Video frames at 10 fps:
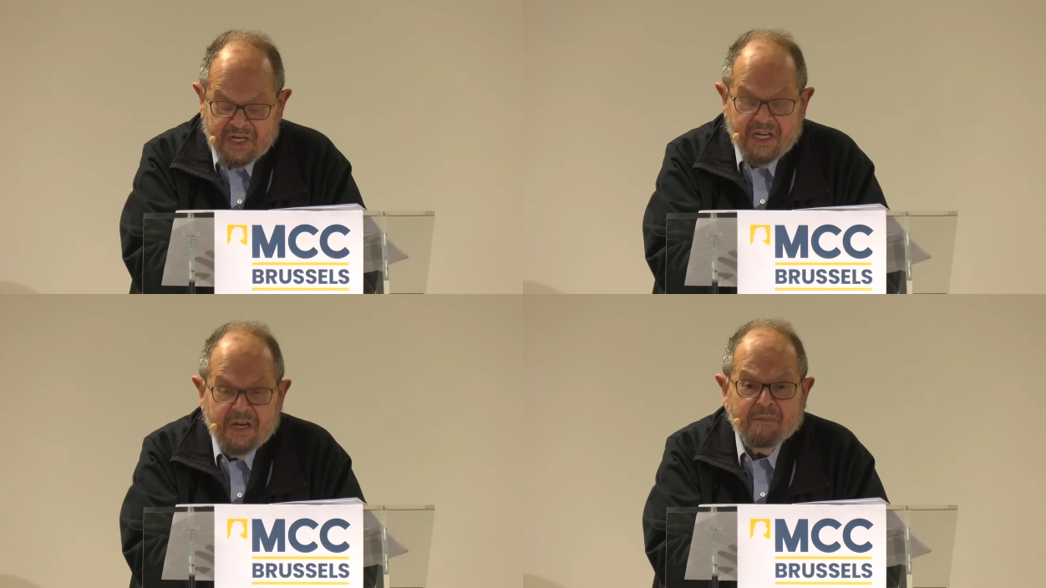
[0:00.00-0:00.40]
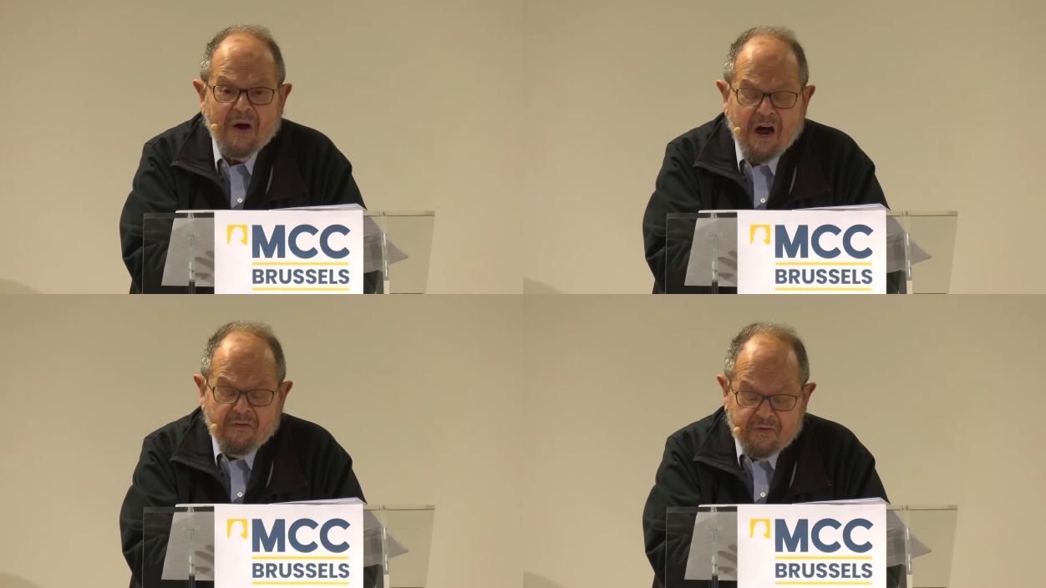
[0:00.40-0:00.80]

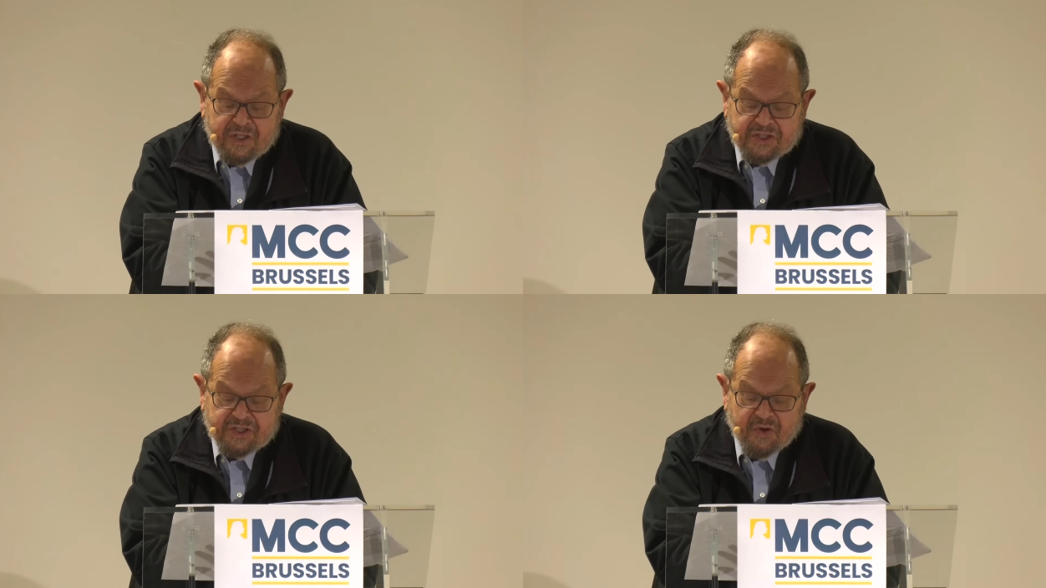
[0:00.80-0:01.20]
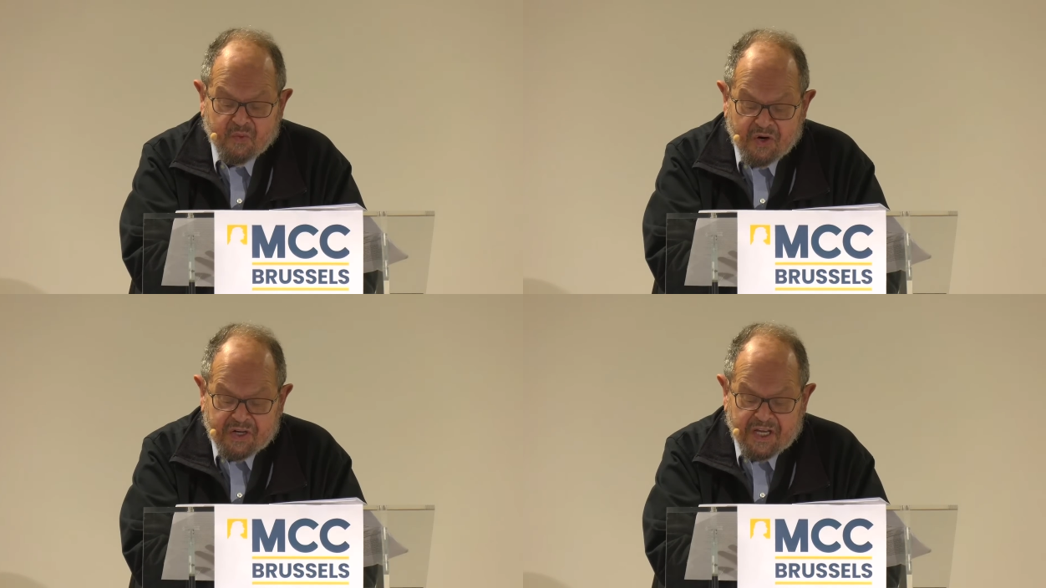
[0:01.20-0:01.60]
impoverish the
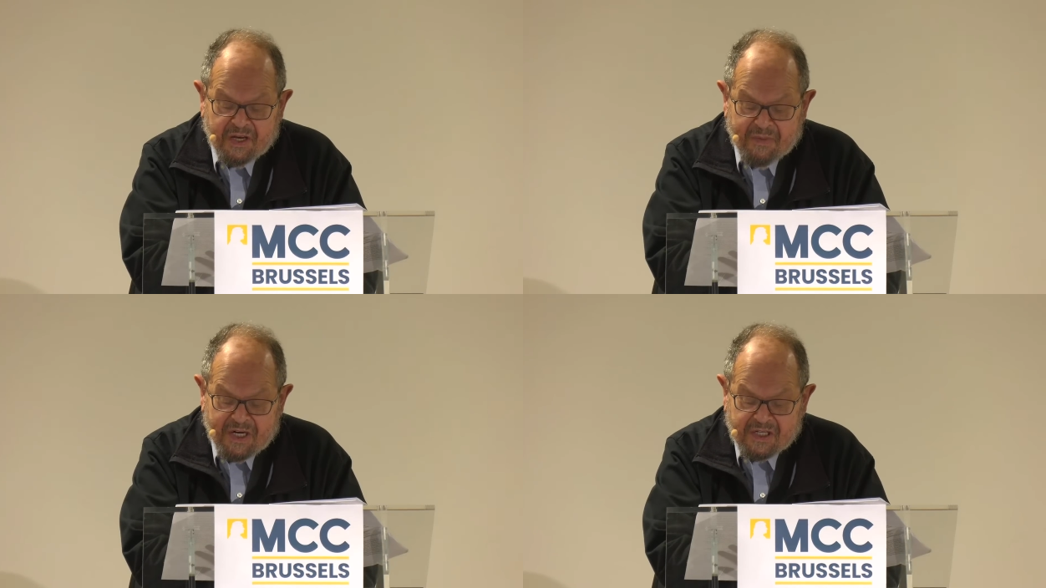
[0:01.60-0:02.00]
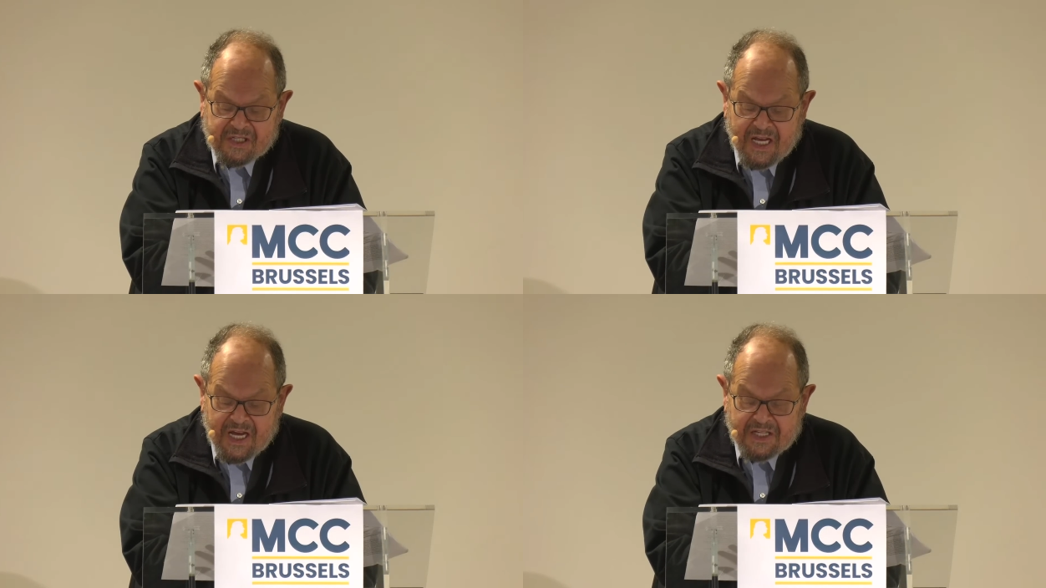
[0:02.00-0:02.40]
working middle
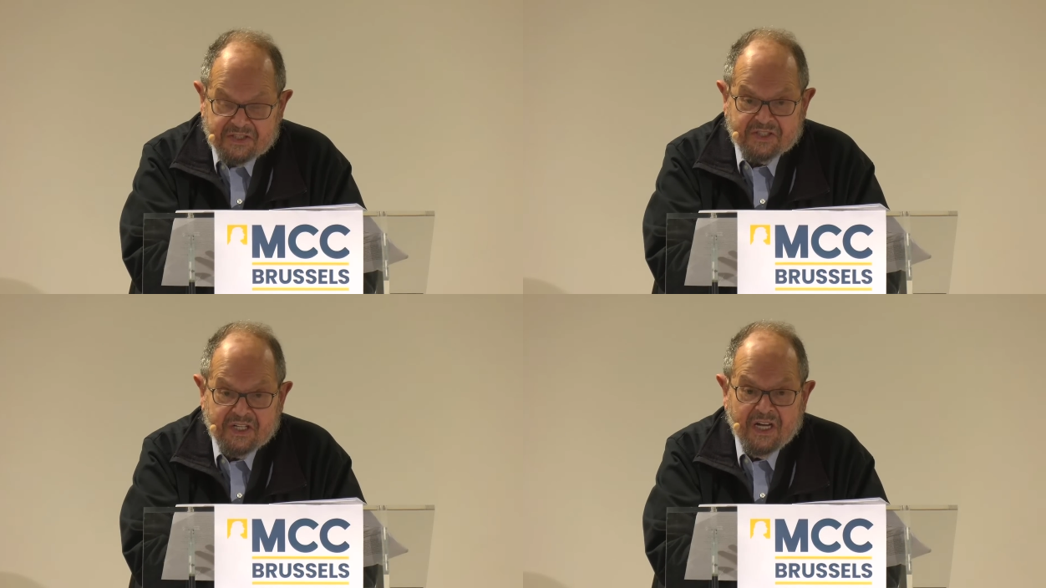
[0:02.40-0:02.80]
class,